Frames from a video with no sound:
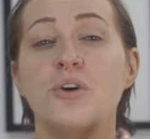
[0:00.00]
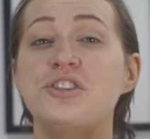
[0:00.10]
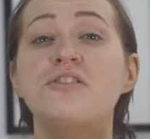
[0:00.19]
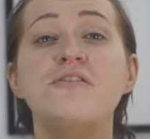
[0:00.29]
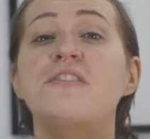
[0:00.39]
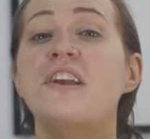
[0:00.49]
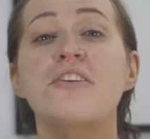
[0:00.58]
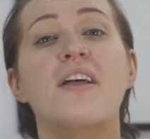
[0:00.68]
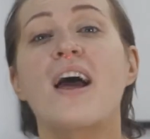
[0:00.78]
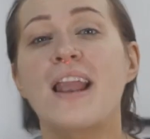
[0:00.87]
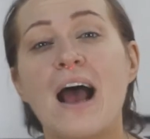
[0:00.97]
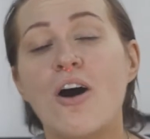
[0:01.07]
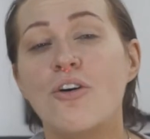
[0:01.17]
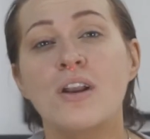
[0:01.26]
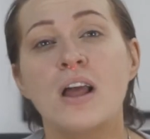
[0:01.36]
Once you figure that
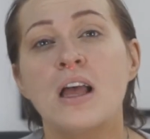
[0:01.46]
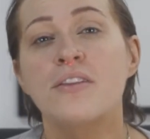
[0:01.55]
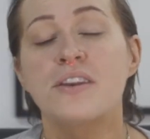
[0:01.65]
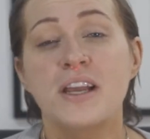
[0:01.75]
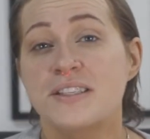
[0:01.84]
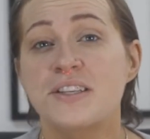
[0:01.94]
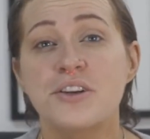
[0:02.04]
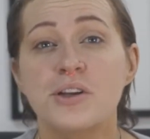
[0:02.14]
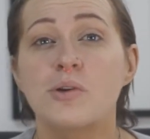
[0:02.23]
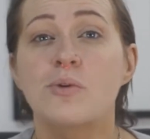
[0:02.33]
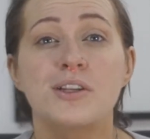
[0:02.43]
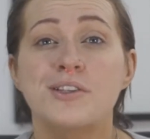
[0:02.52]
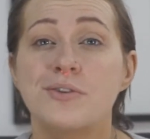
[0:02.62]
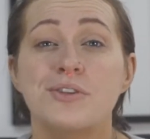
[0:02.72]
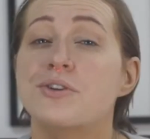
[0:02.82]
out, the next thing you're gonna
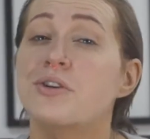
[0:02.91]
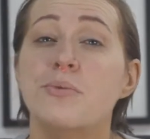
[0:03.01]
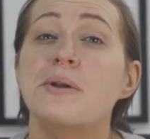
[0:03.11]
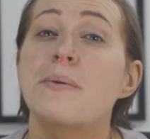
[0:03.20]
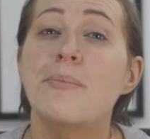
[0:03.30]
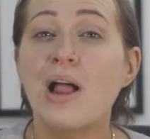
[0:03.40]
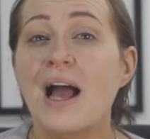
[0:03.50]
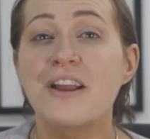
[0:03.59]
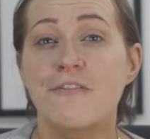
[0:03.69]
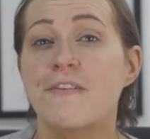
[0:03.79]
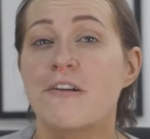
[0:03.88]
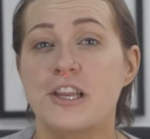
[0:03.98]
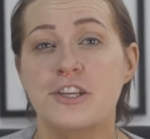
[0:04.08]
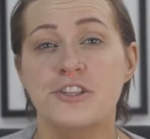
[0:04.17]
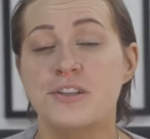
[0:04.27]
wanna do is you're gonna wanna apply your
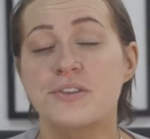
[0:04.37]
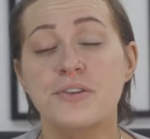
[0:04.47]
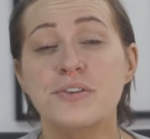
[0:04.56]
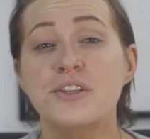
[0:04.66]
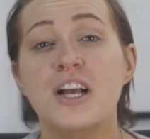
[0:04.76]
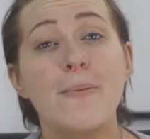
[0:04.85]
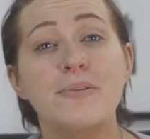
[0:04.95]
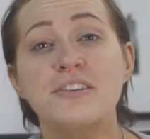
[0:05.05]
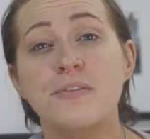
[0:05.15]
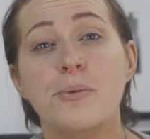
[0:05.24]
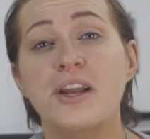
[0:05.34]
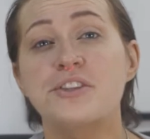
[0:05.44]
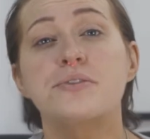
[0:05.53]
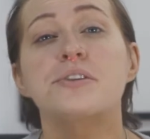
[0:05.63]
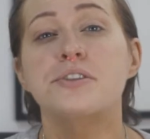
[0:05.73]
foundation. So there's a couple different
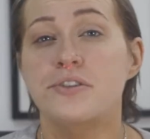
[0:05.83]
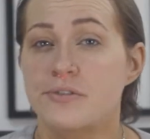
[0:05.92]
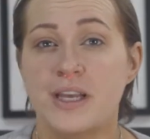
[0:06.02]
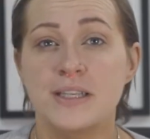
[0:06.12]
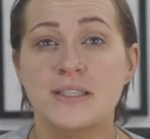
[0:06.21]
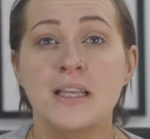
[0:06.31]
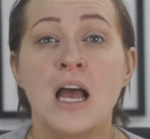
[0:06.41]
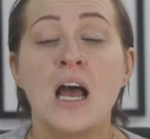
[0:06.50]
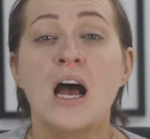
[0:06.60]
ways you can do this.